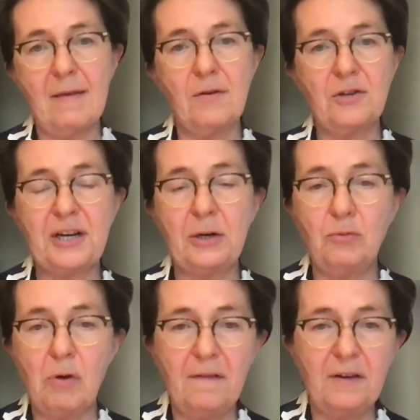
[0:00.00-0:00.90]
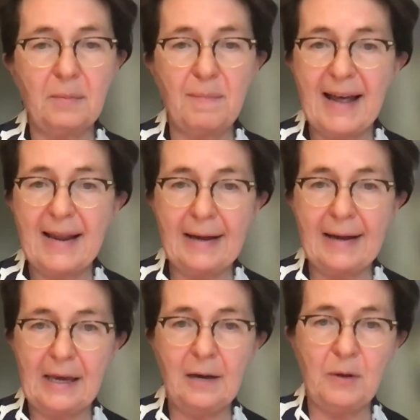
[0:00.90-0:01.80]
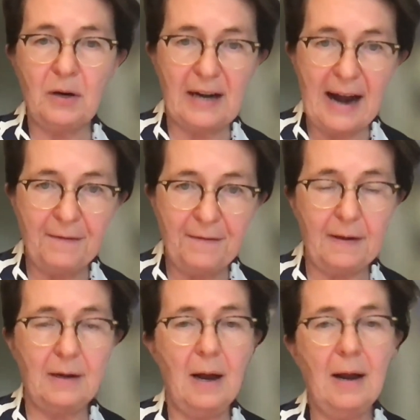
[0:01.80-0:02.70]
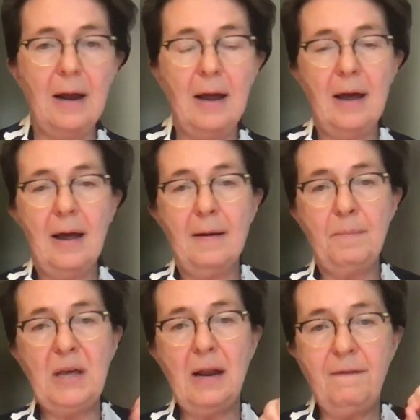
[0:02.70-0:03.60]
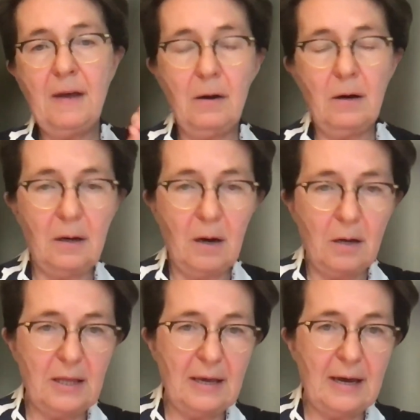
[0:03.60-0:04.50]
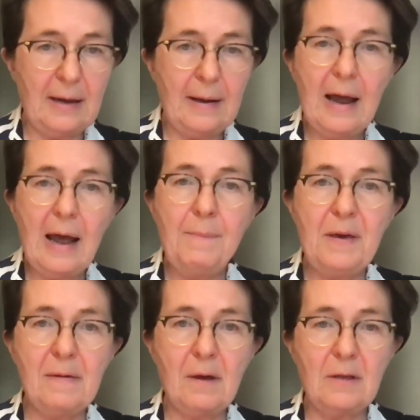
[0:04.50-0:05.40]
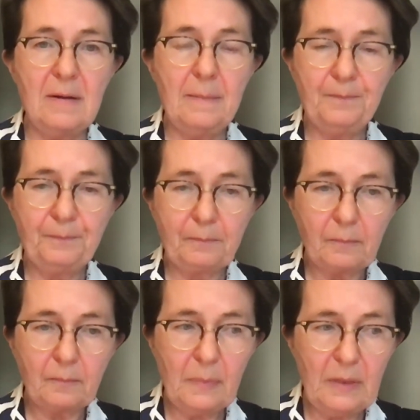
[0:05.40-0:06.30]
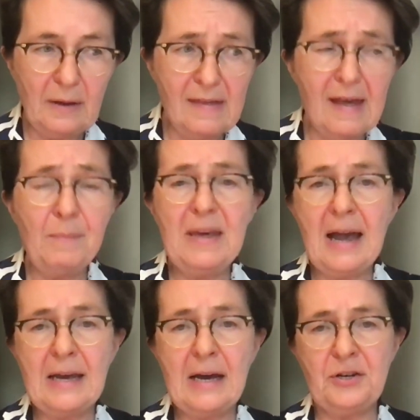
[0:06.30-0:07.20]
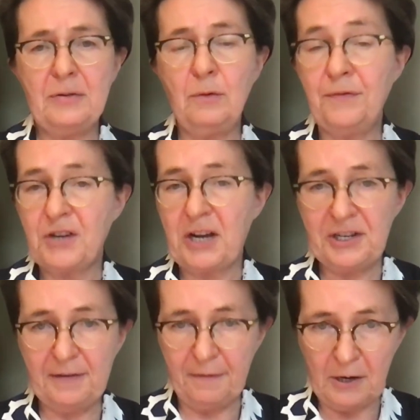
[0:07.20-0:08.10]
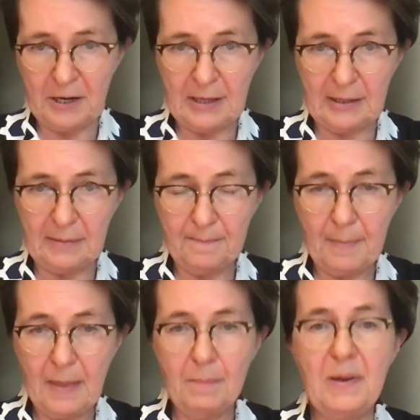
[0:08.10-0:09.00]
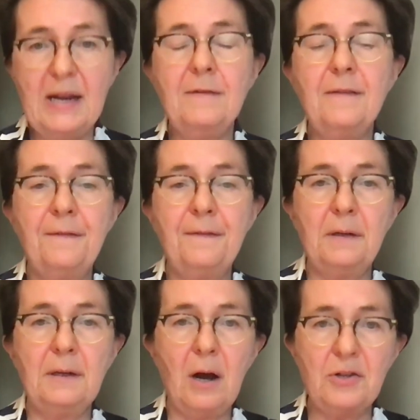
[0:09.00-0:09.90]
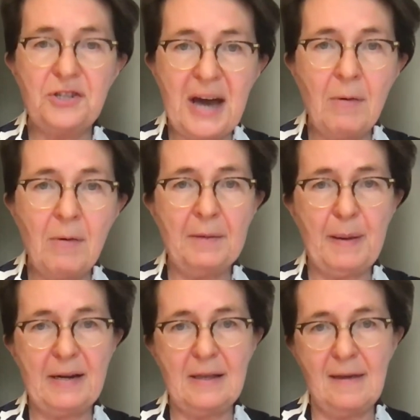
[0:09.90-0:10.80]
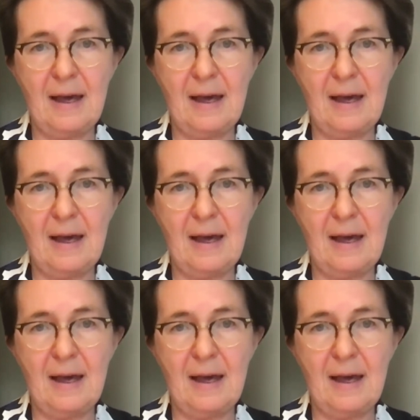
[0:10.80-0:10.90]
As I was able to prove through this method of detailed research of their biographies, quite often they would kill Jews during the war.